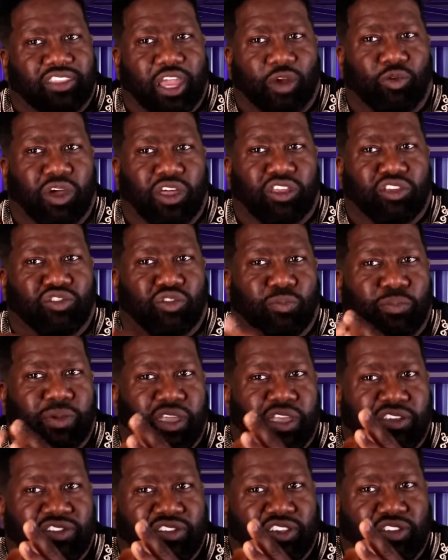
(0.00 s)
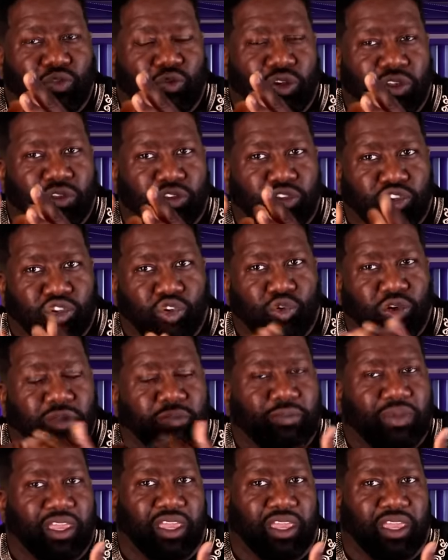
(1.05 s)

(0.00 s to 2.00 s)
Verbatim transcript: They rather do business with you and